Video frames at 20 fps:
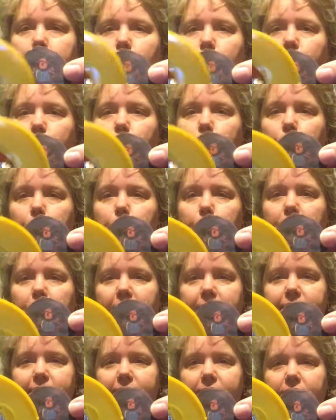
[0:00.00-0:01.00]
your
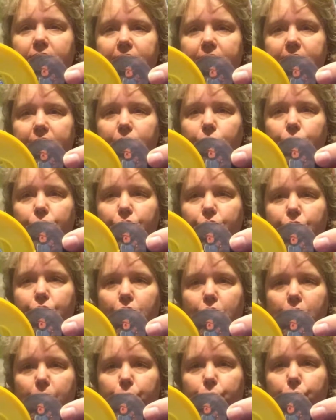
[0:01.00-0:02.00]
plastic lid or your
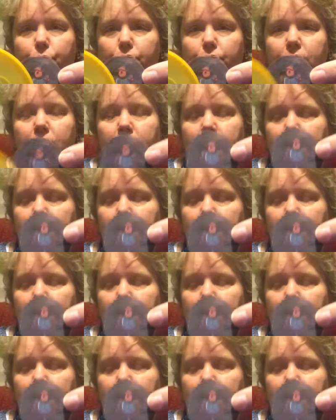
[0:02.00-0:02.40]
cardboard.